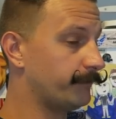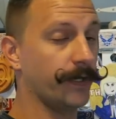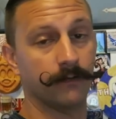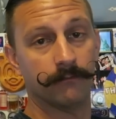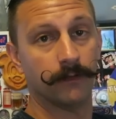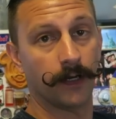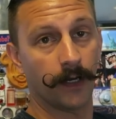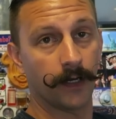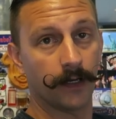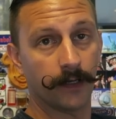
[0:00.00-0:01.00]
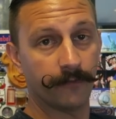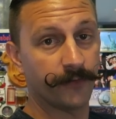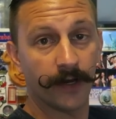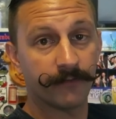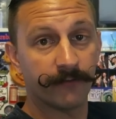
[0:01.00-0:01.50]
But if
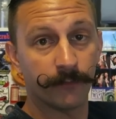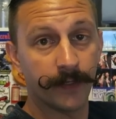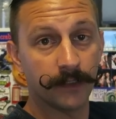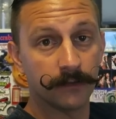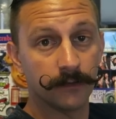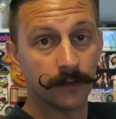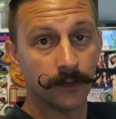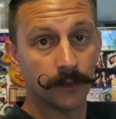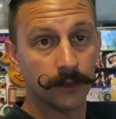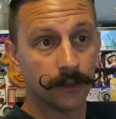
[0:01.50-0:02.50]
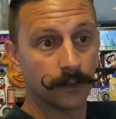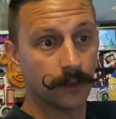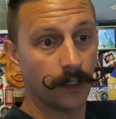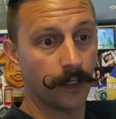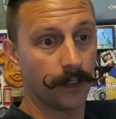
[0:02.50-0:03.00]
you haven't ever been,
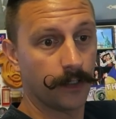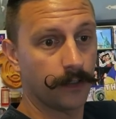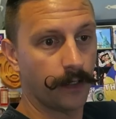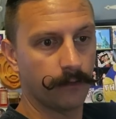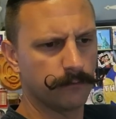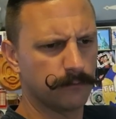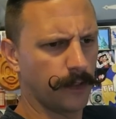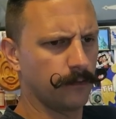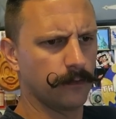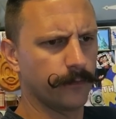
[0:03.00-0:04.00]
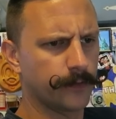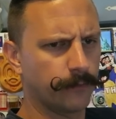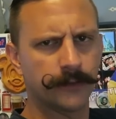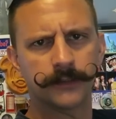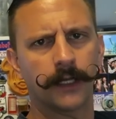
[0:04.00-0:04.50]
I don't know what
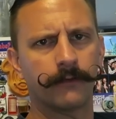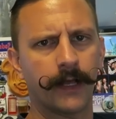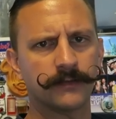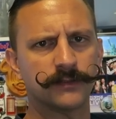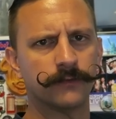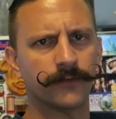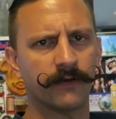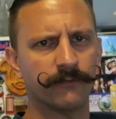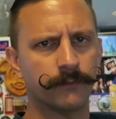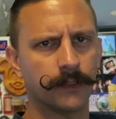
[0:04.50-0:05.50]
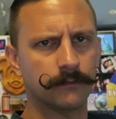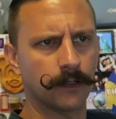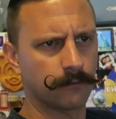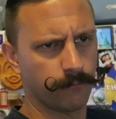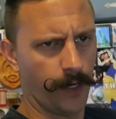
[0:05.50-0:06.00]
question I would ask you if you haven't been.
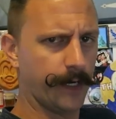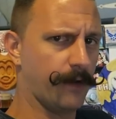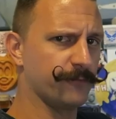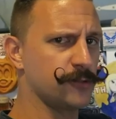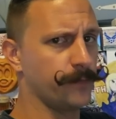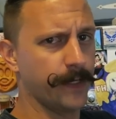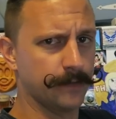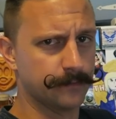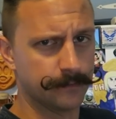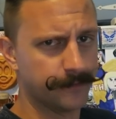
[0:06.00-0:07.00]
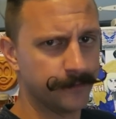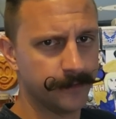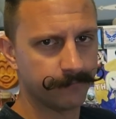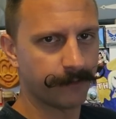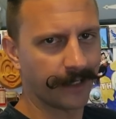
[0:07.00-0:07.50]
Like, why haven't you been?
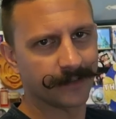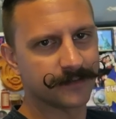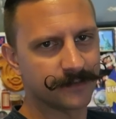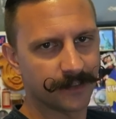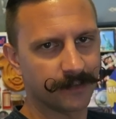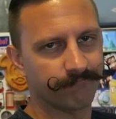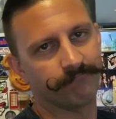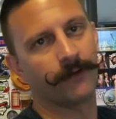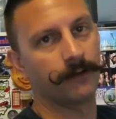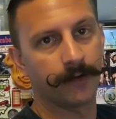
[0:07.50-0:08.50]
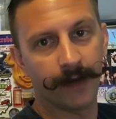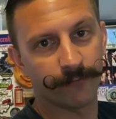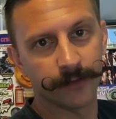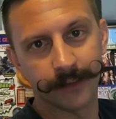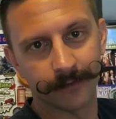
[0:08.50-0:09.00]
But I guess it's like, we don't have
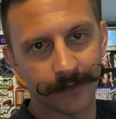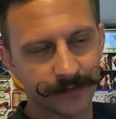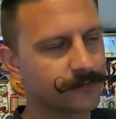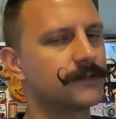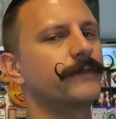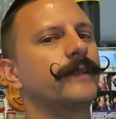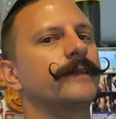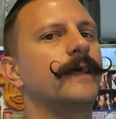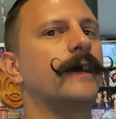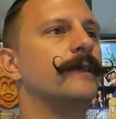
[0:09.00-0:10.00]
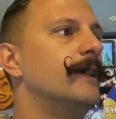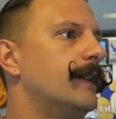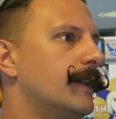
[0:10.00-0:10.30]
one near us or something like that.